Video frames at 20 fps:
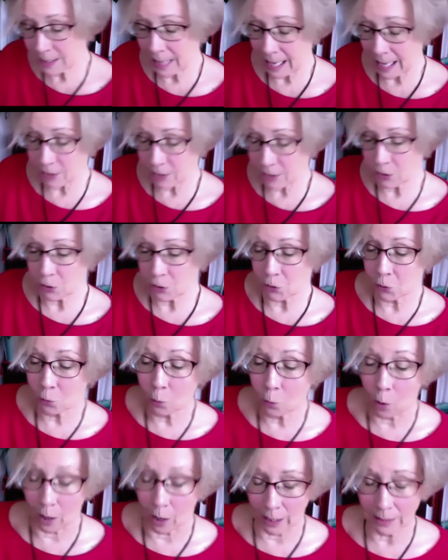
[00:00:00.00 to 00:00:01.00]
that you
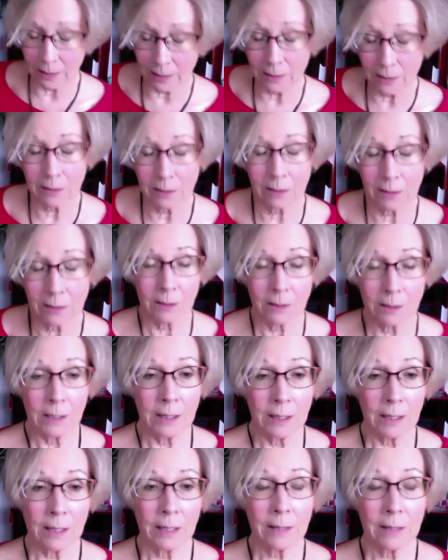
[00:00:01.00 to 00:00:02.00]
want
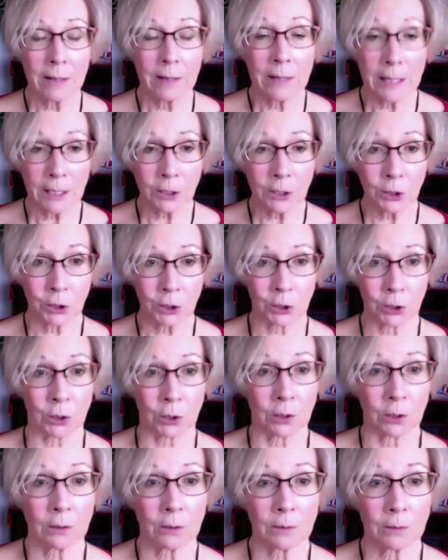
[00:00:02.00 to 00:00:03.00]
this
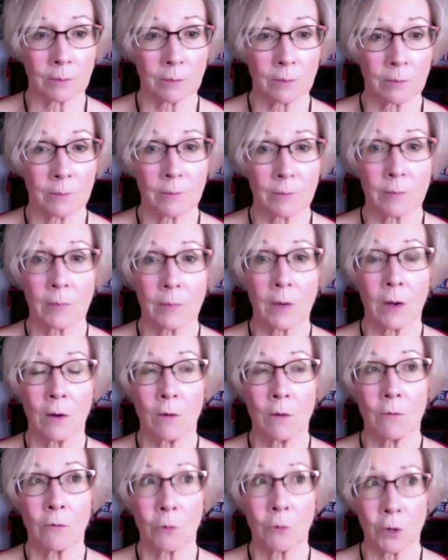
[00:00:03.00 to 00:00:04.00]
year
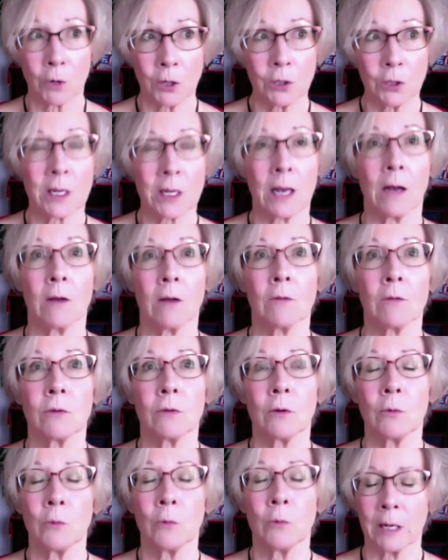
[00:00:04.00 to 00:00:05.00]
for yourself
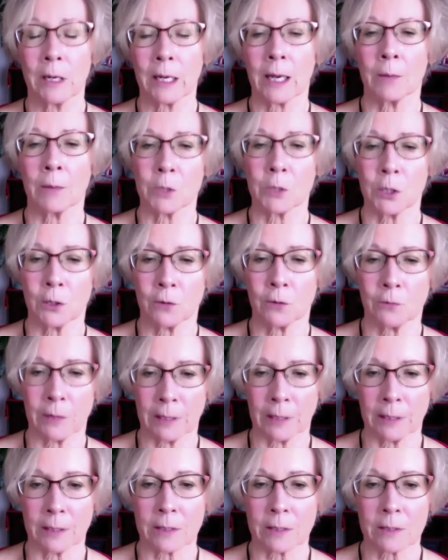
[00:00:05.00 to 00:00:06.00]
when it comes to your
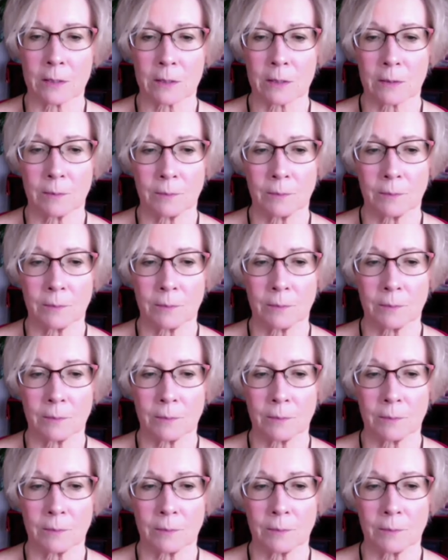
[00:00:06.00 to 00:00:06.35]
fitness?